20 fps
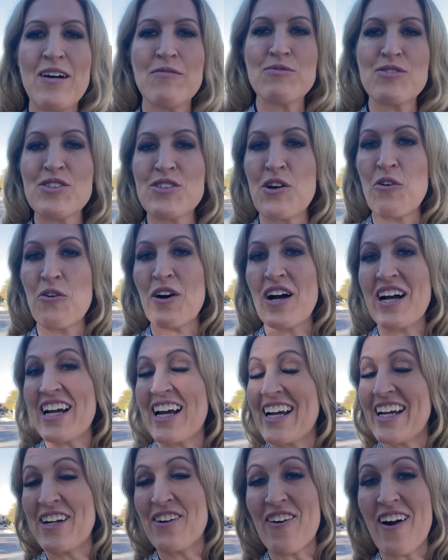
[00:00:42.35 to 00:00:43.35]
So
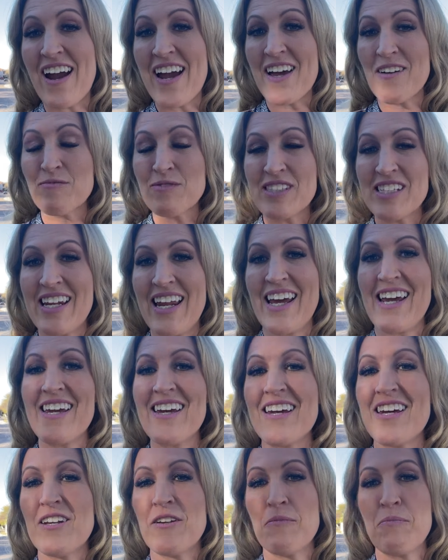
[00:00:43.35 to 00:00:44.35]
here I am
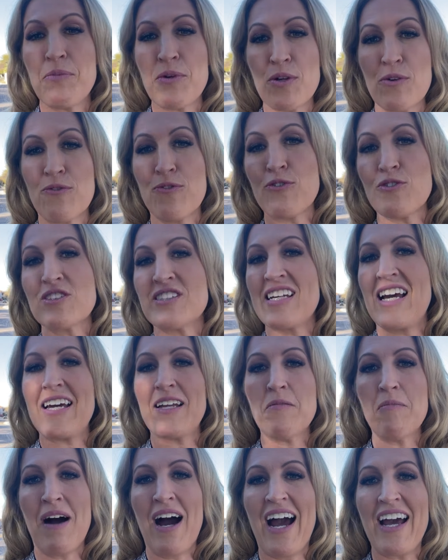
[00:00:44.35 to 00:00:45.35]
today in beautiful
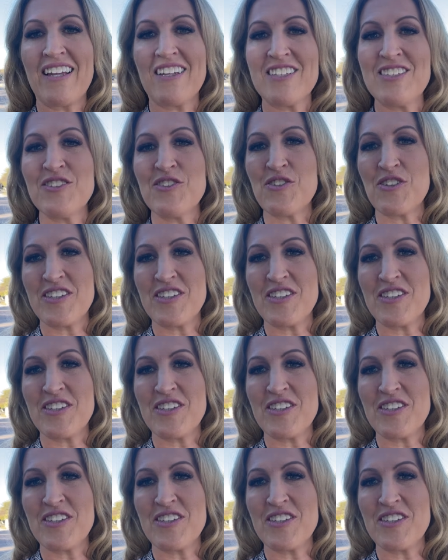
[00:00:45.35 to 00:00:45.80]
Tatum Highlands.